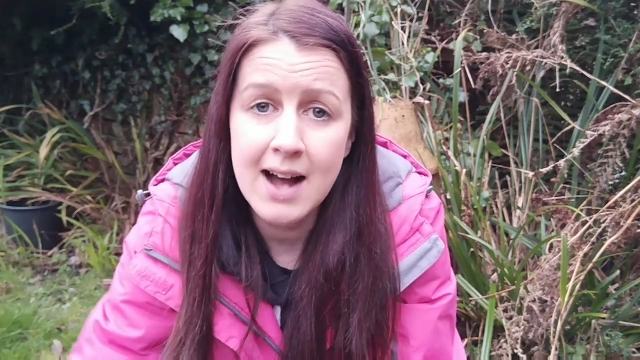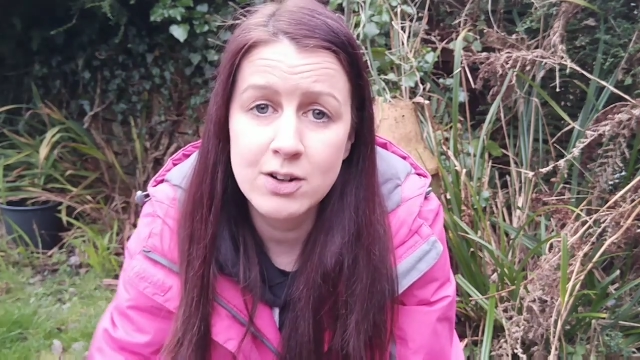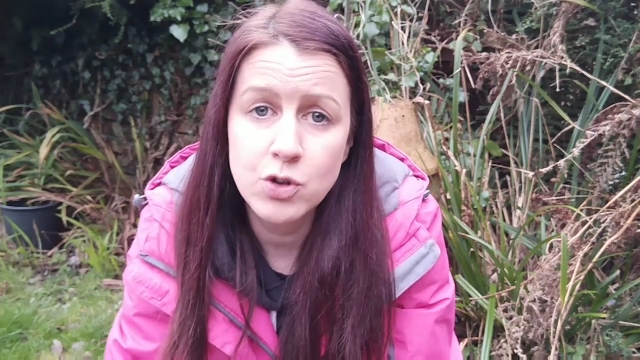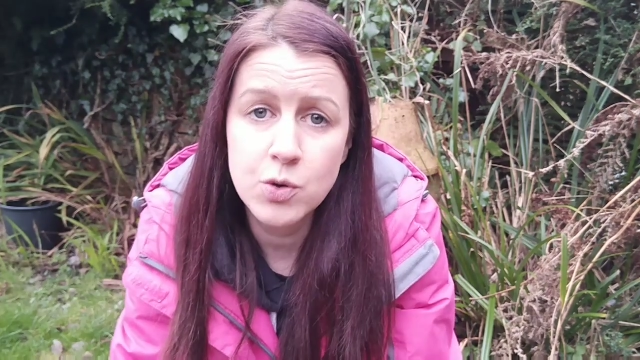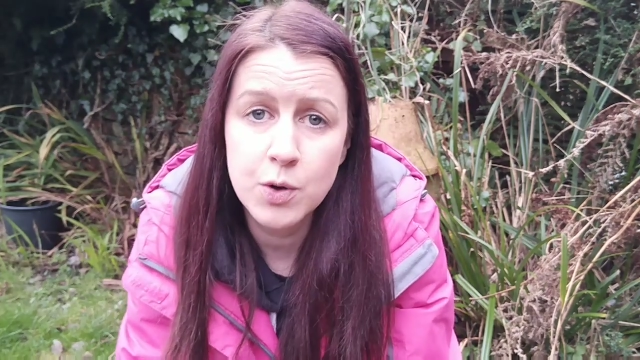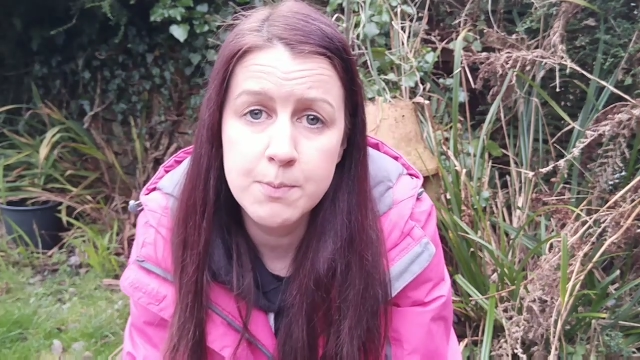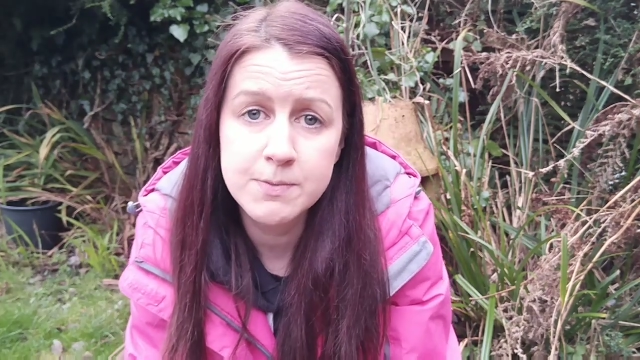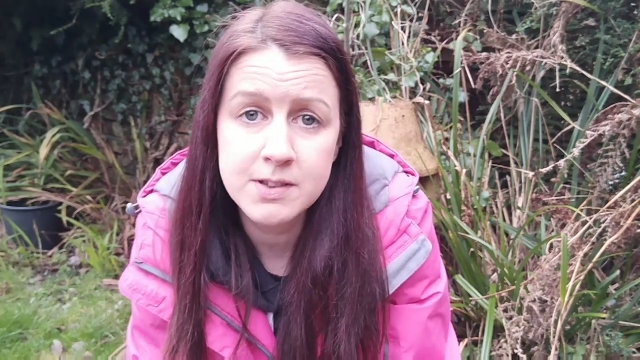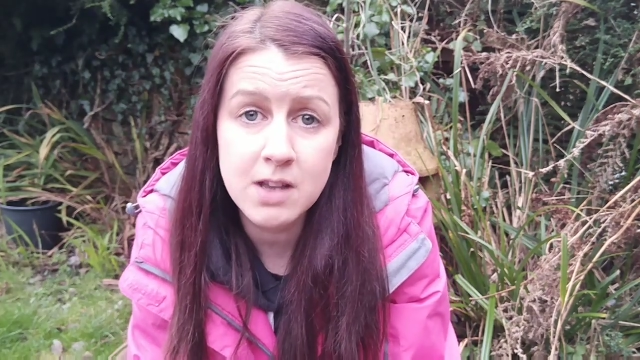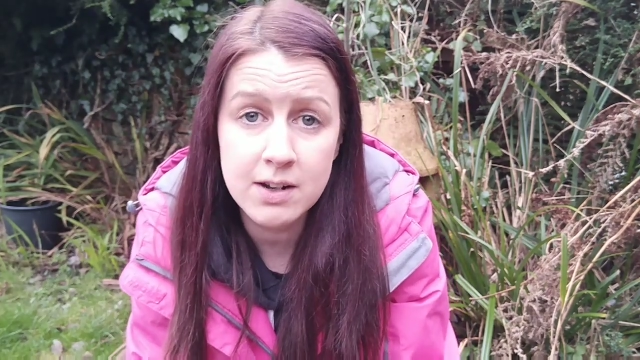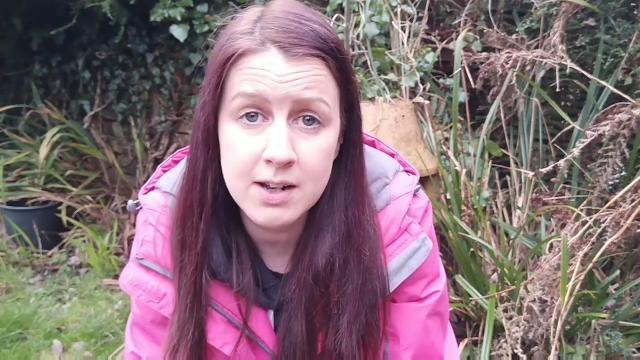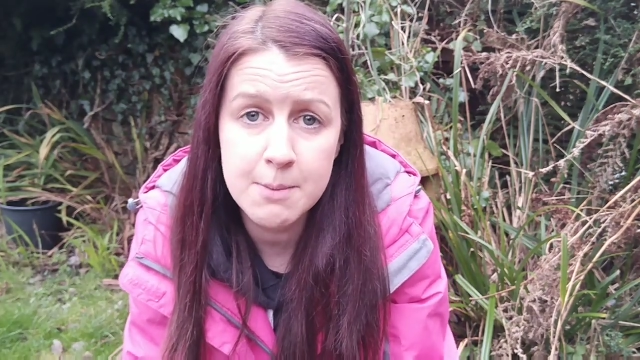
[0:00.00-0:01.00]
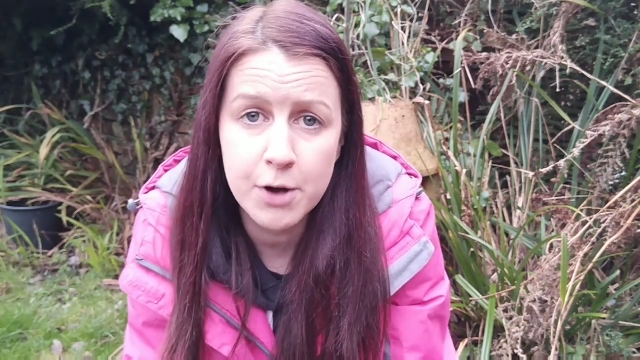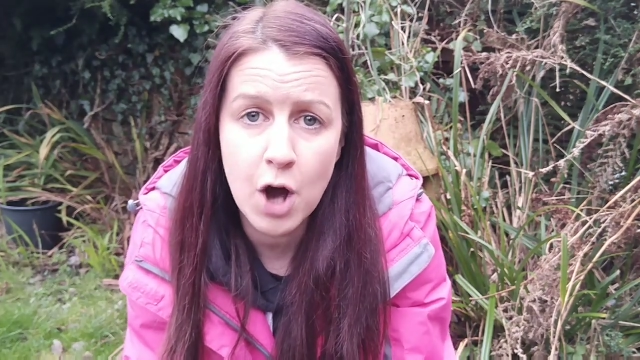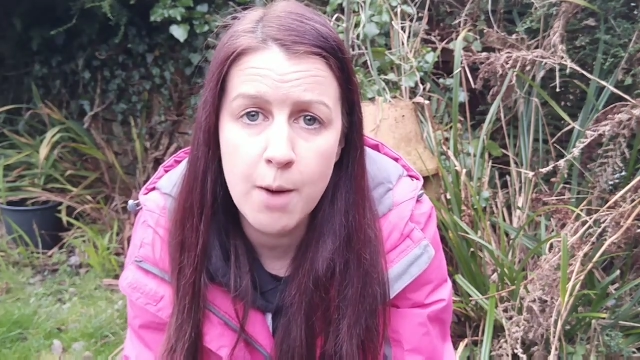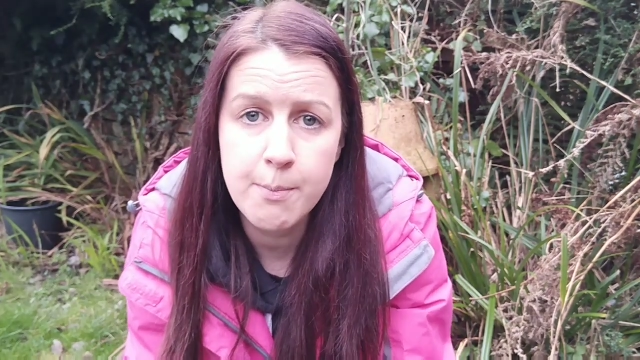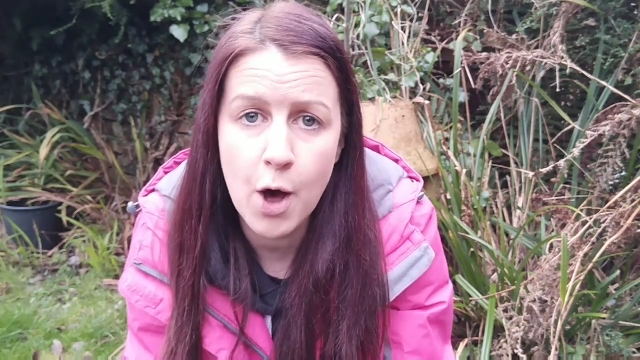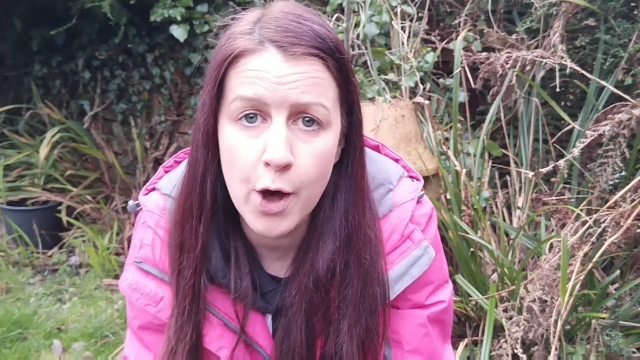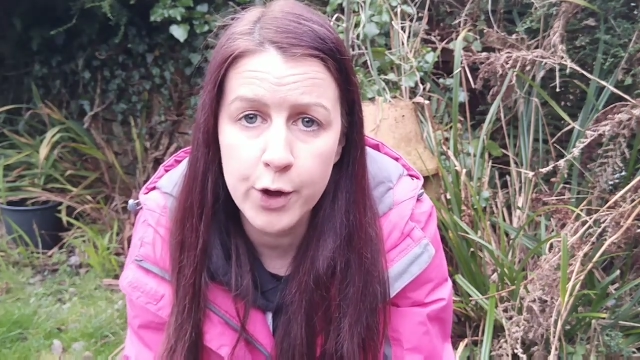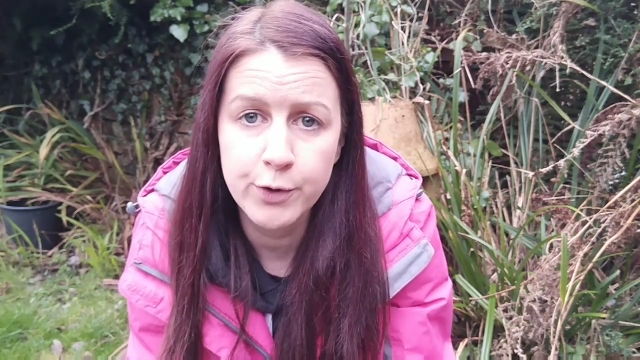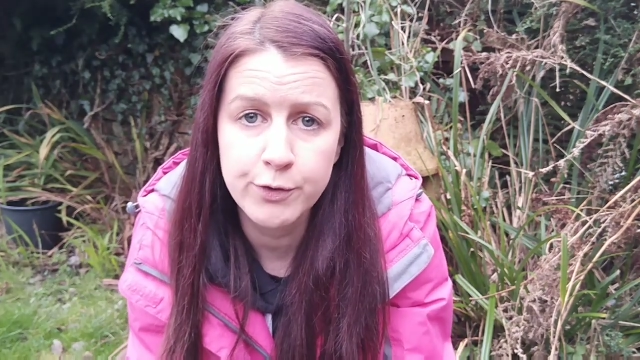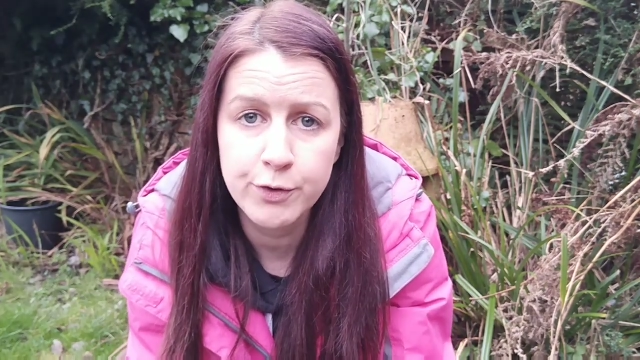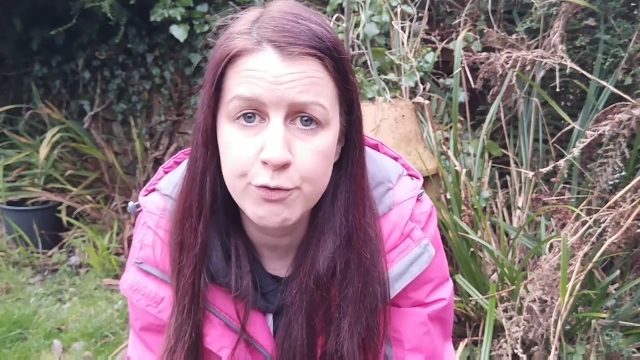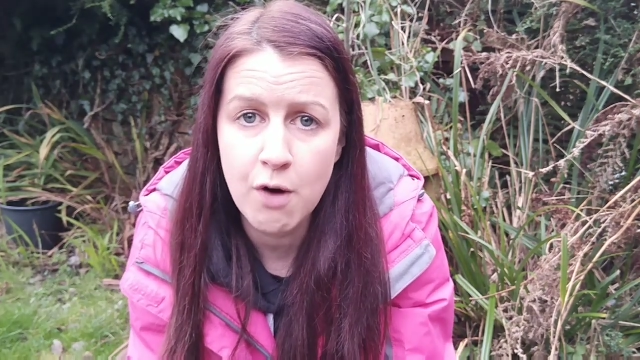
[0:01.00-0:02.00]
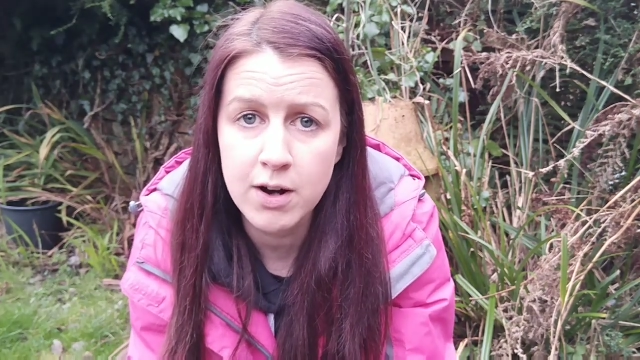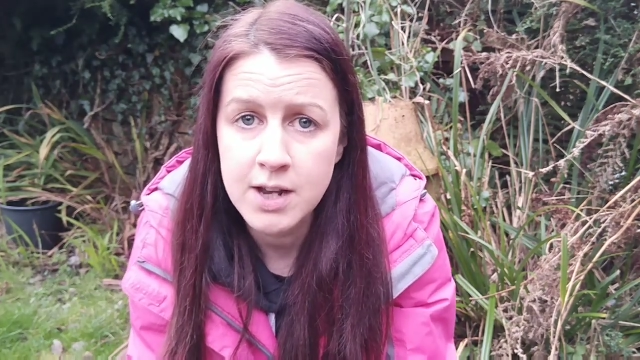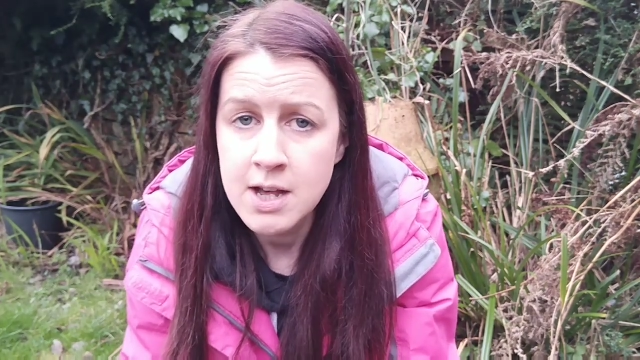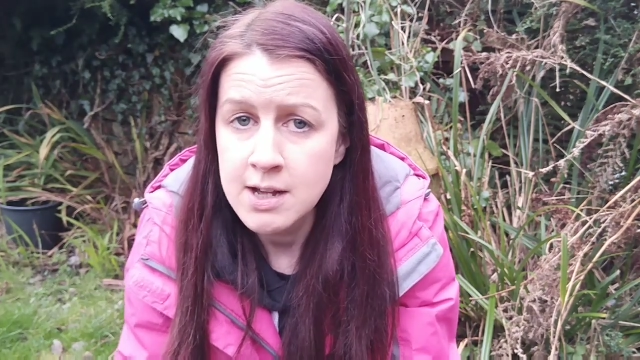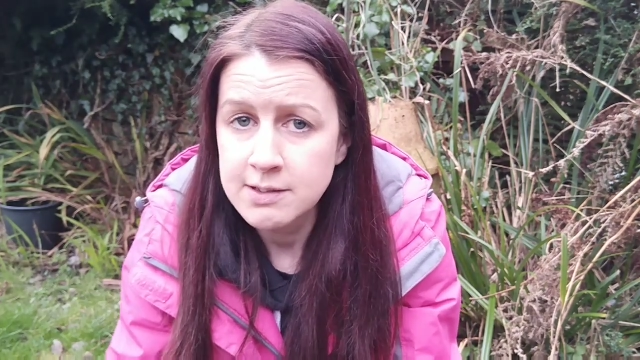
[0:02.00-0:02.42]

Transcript: and you can suddenly become overrun.